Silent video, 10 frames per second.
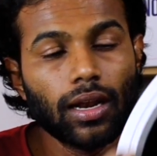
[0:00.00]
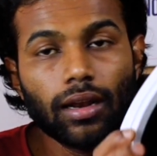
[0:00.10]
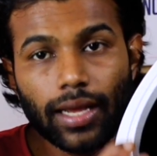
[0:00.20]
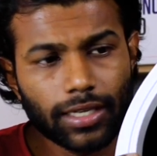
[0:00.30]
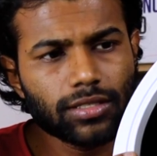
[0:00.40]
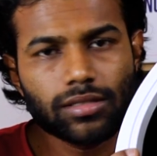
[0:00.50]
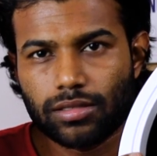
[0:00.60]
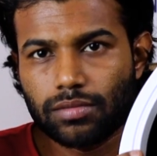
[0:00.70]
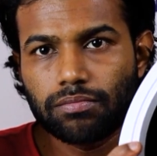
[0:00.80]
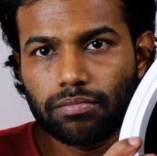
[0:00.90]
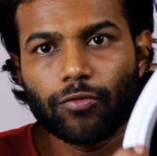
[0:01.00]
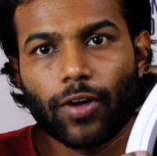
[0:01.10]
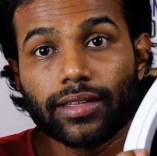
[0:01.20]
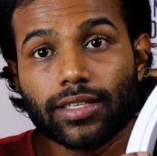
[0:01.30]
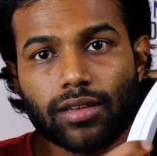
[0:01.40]
Let's
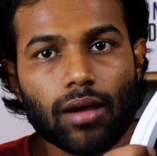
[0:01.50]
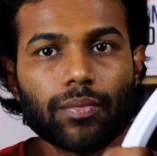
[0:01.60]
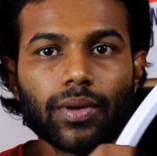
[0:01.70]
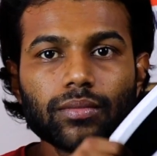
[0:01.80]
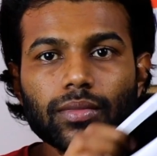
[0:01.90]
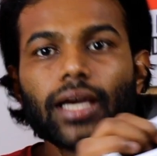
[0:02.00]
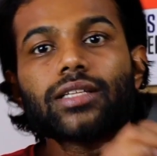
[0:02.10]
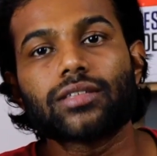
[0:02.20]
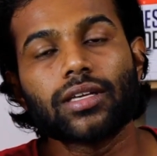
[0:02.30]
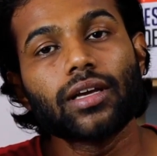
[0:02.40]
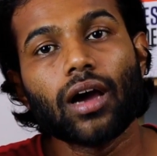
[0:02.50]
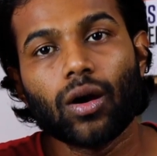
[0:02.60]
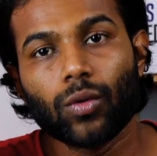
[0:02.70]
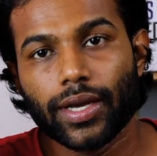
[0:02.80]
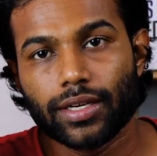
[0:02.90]
fire this up and see
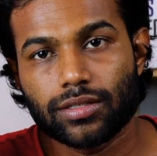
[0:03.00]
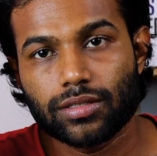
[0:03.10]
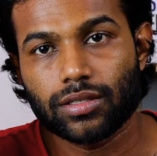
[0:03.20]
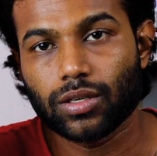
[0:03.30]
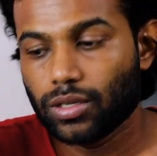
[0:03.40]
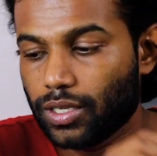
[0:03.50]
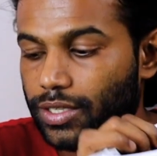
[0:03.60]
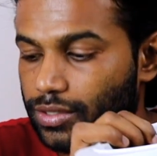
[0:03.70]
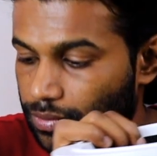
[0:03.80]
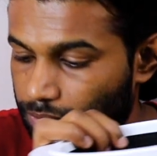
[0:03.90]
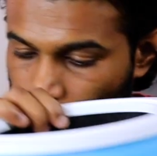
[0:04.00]
how it is.